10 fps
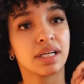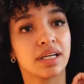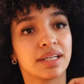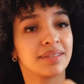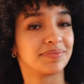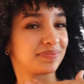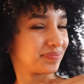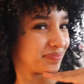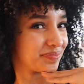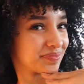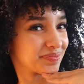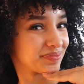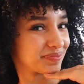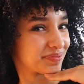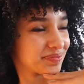camera is
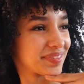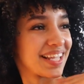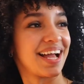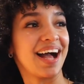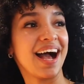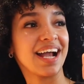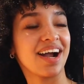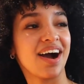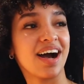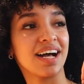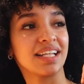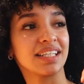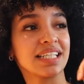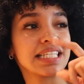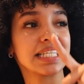giving. I
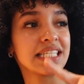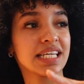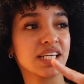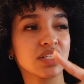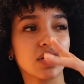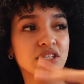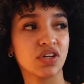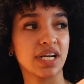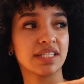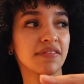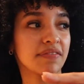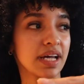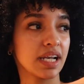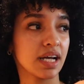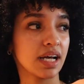got the tzatziki sauce, crazy
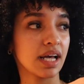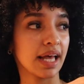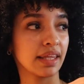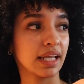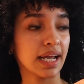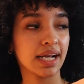feta, and then I